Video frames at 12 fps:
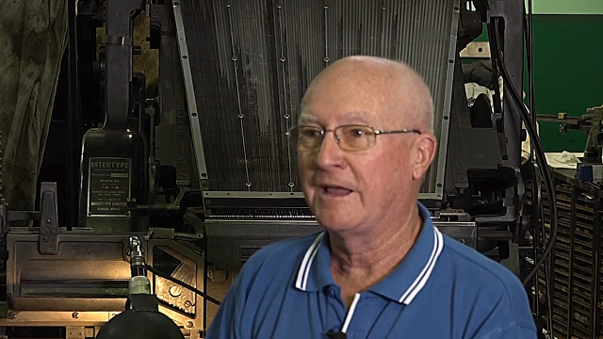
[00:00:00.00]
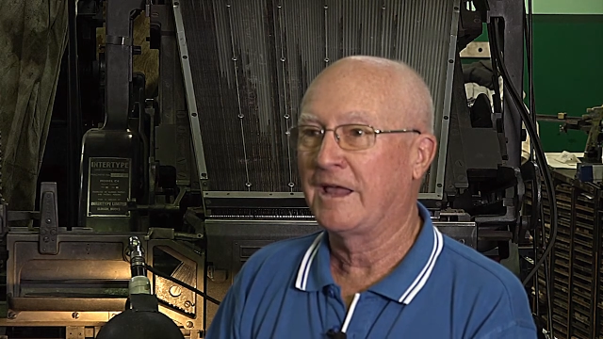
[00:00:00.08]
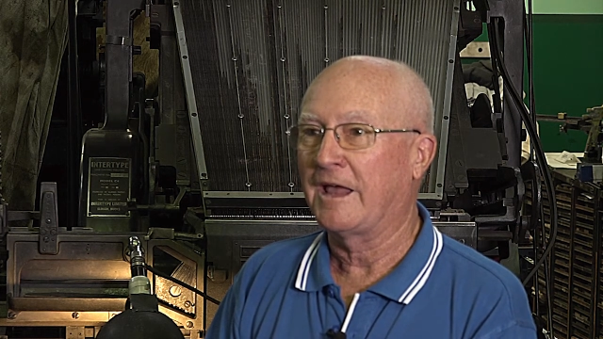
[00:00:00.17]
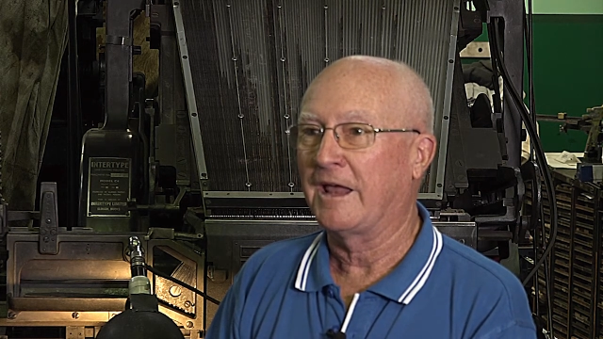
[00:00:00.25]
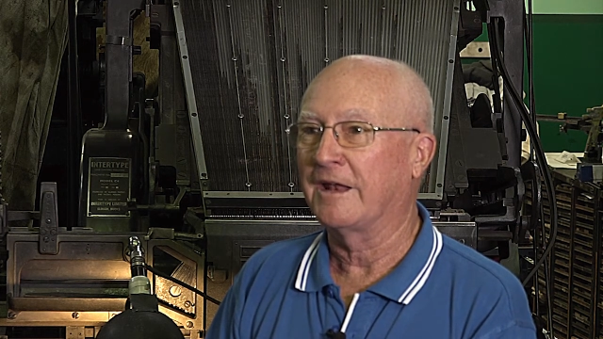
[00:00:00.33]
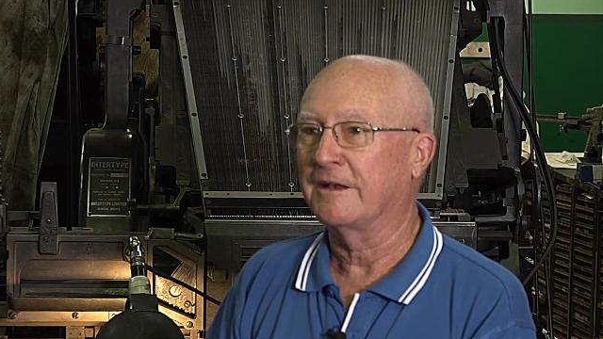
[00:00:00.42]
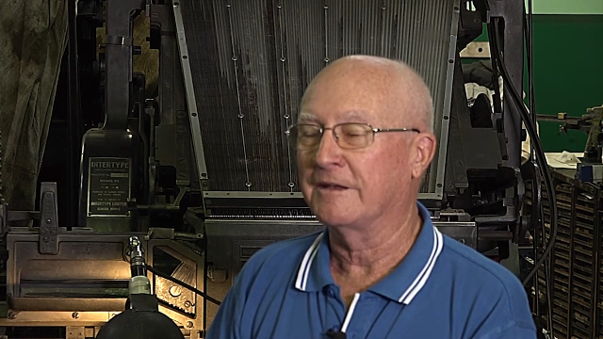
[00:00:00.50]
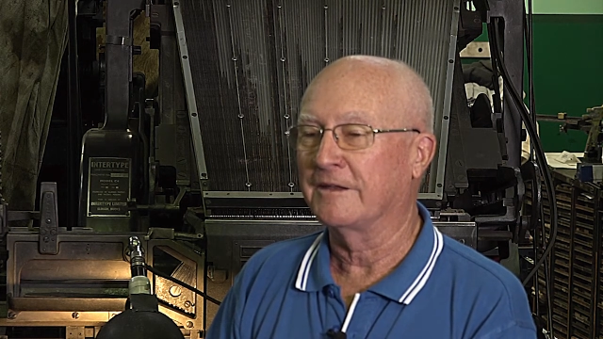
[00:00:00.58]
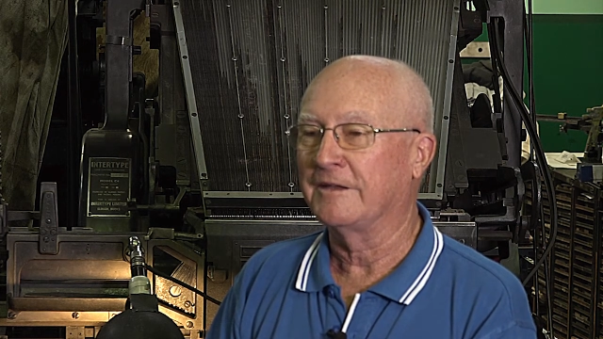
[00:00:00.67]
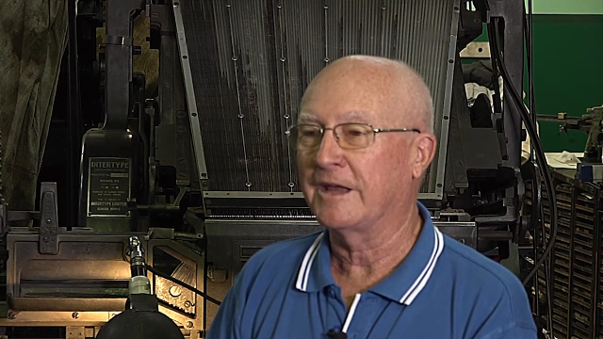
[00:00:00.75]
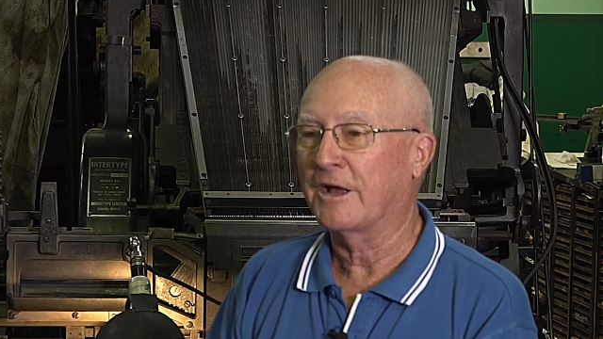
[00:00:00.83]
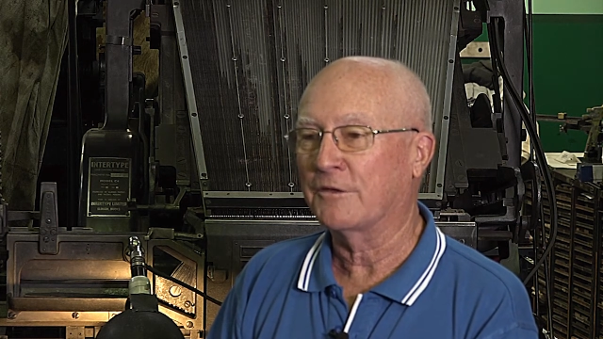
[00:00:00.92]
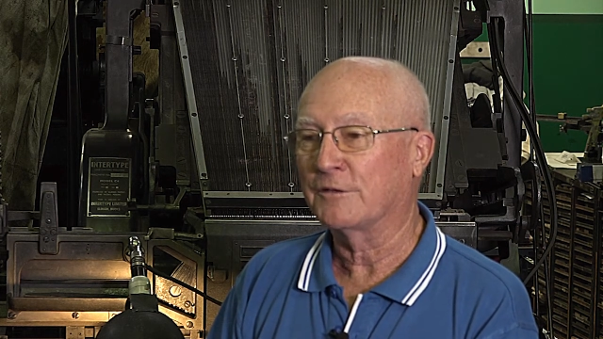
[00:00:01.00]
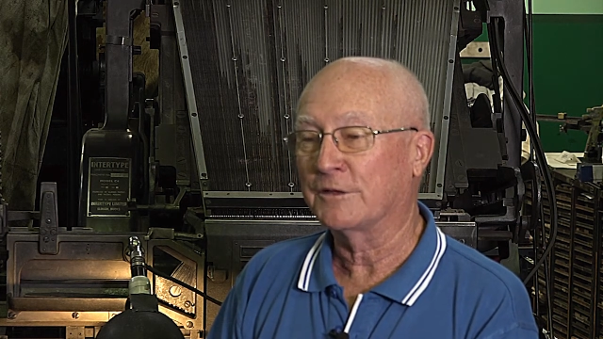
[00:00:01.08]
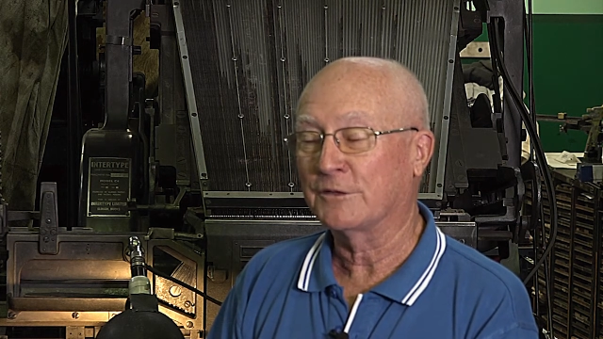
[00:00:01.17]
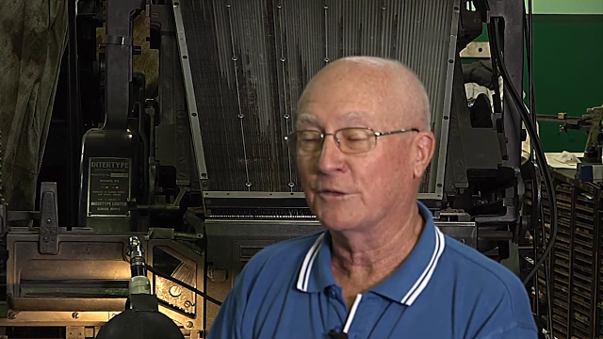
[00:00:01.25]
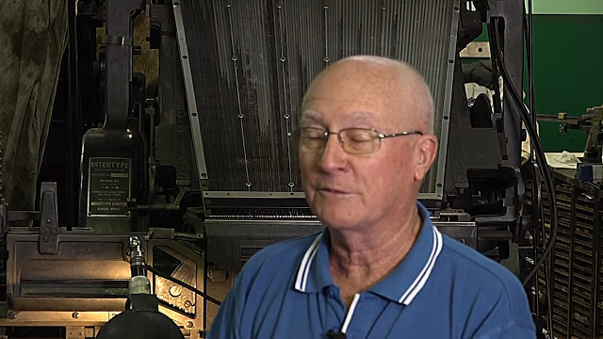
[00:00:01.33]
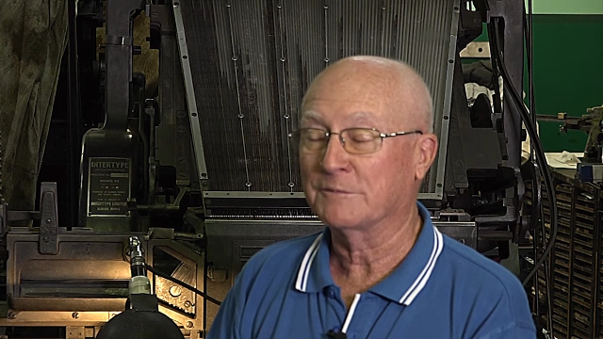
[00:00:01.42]
And the owner at the
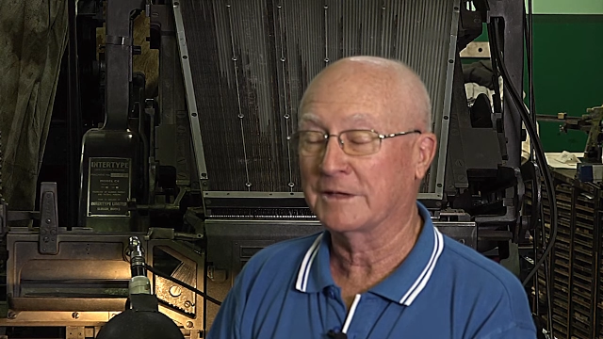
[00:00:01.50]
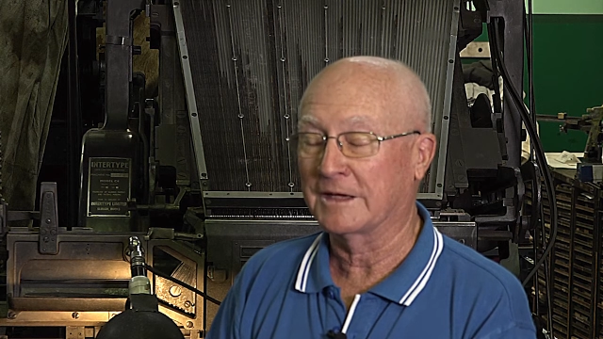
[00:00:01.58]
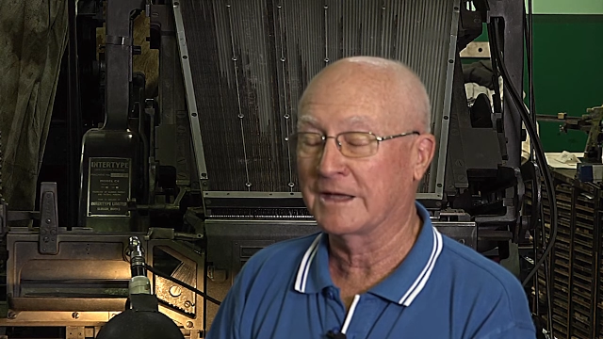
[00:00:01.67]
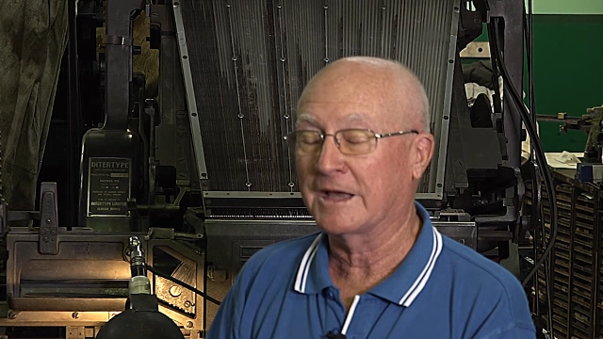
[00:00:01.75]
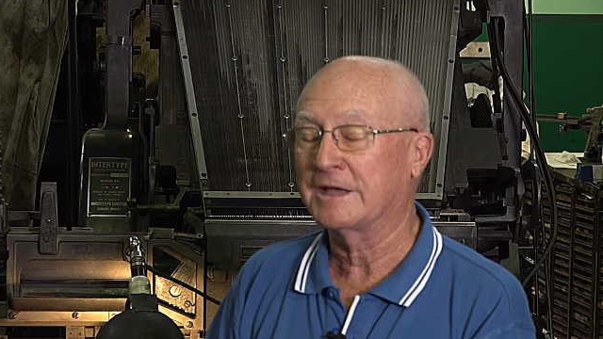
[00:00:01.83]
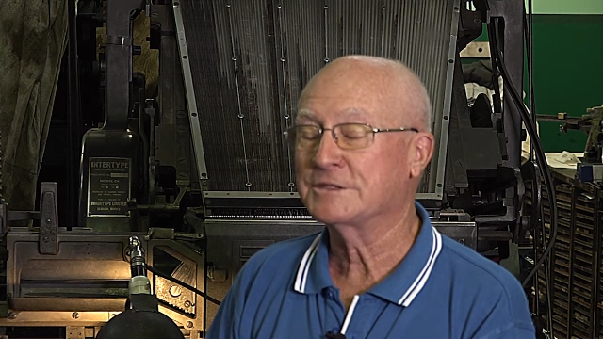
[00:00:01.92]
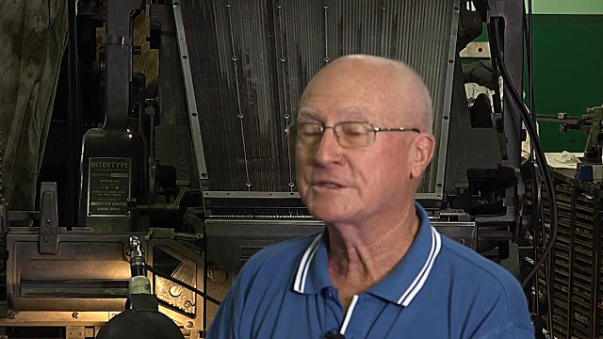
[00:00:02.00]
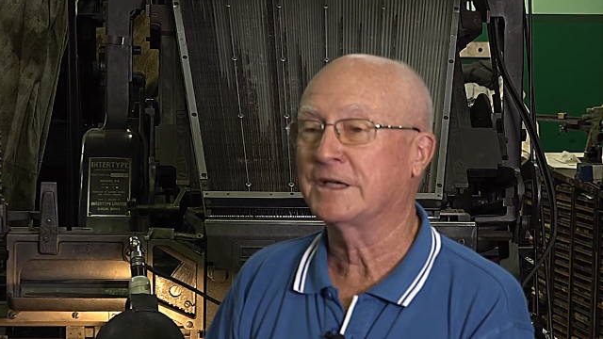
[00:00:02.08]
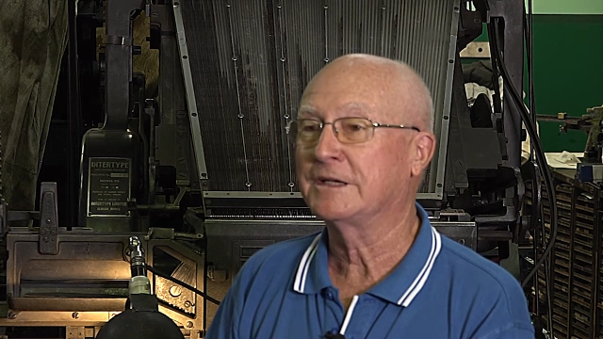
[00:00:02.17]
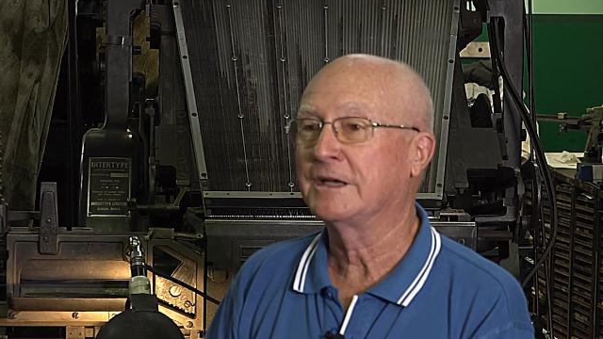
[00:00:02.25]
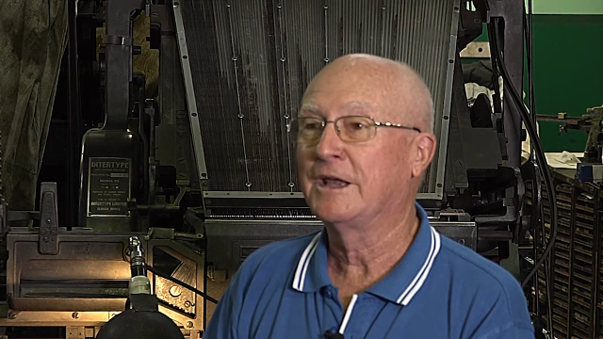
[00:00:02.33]
time again said,